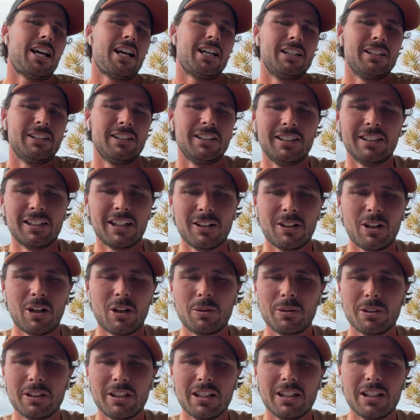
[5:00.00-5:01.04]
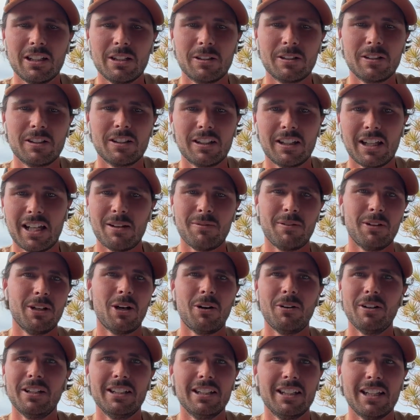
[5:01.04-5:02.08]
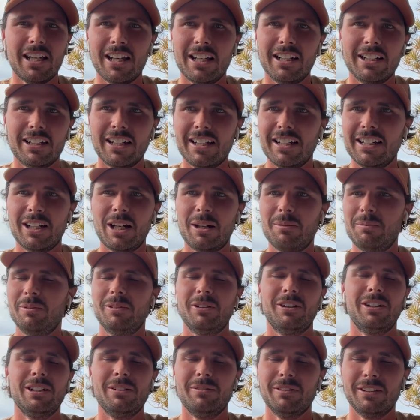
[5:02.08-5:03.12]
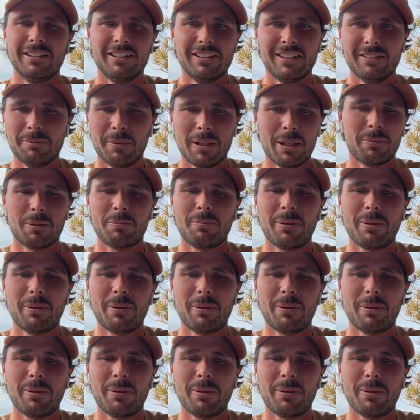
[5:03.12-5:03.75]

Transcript: I had you know a whole year even though in the end I end up not even being